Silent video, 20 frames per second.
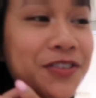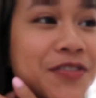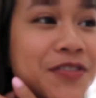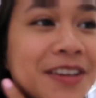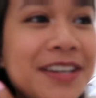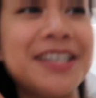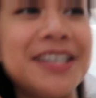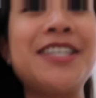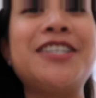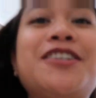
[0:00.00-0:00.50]

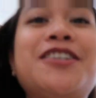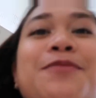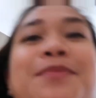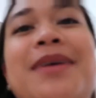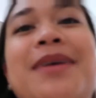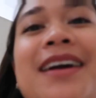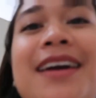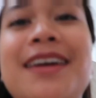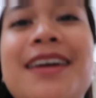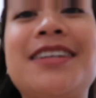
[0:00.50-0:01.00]
Finished
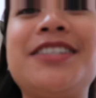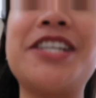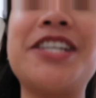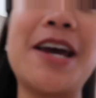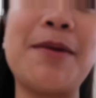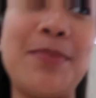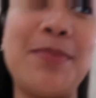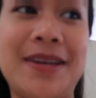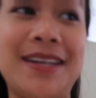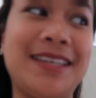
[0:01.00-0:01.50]
my
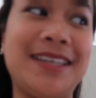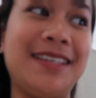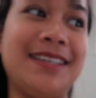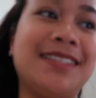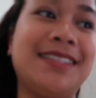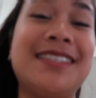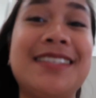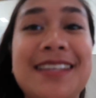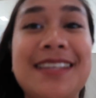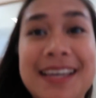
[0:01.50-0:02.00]

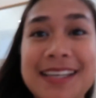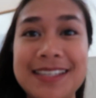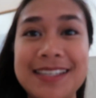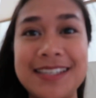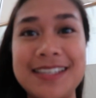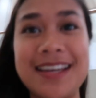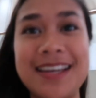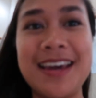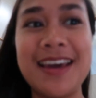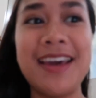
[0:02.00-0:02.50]
Japanese
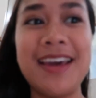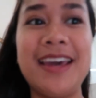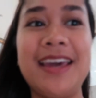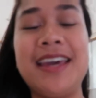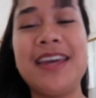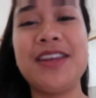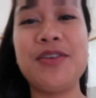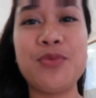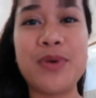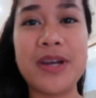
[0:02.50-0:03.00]
test.
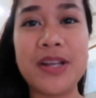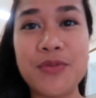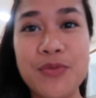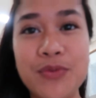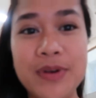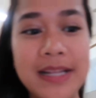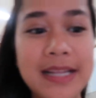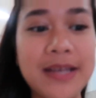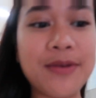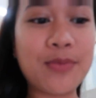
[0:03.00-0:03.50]
It
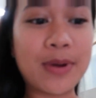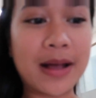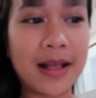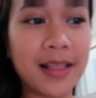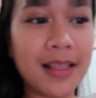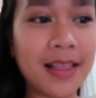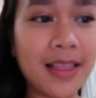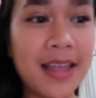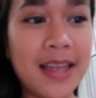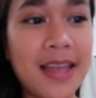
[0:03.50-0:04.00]
went really
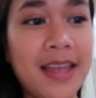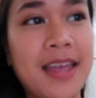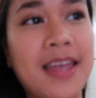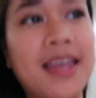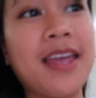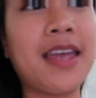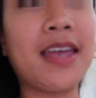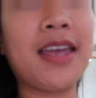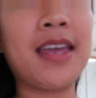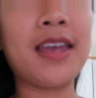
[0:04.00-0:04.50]
well,
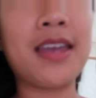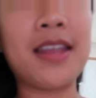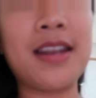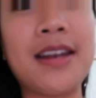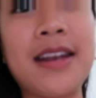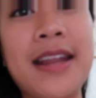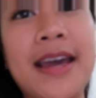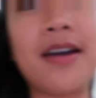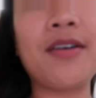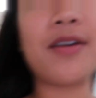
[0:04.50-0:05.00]

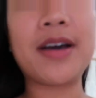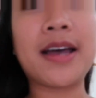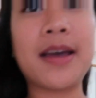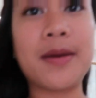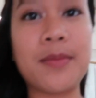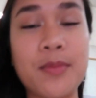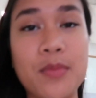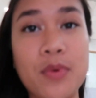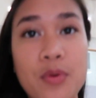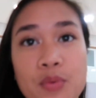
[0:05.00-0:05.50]
and now
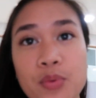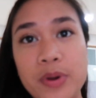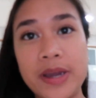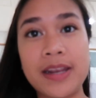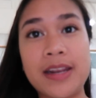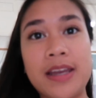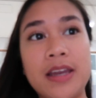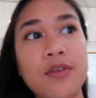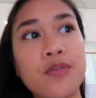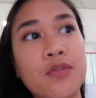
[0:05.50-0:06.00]
I'm
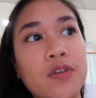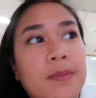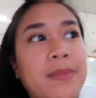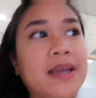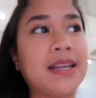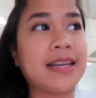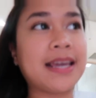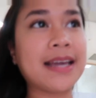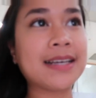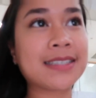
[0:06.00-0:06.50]
waiting for
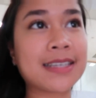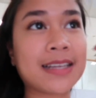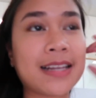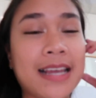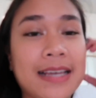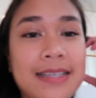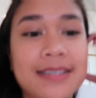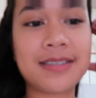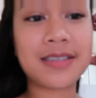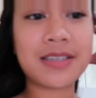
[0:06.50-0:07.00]
my next
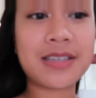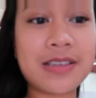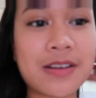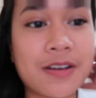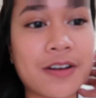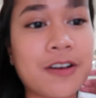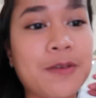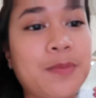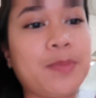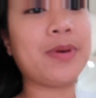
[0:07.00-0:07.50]
class to
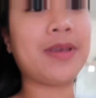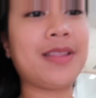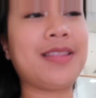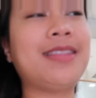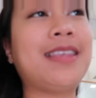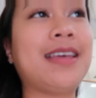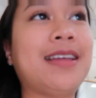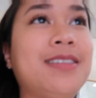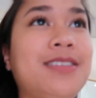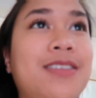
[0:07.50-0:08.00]
start,
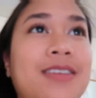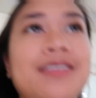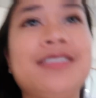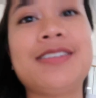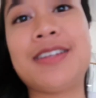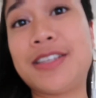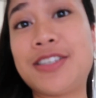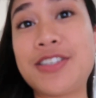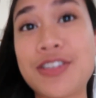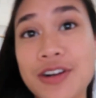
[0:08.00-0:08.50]
but that does
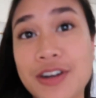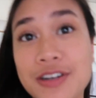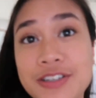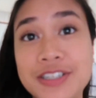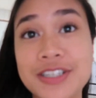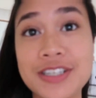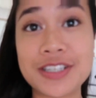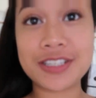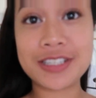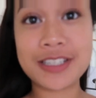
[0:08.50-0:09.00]
not
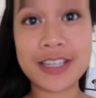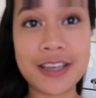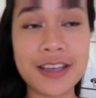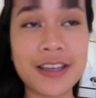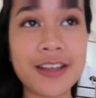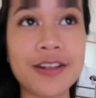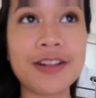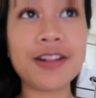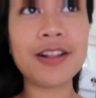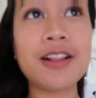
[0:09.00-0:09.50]
start
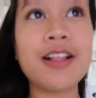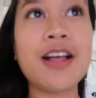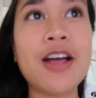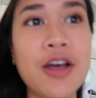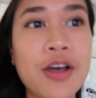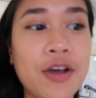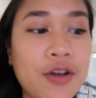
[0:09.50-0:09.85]
until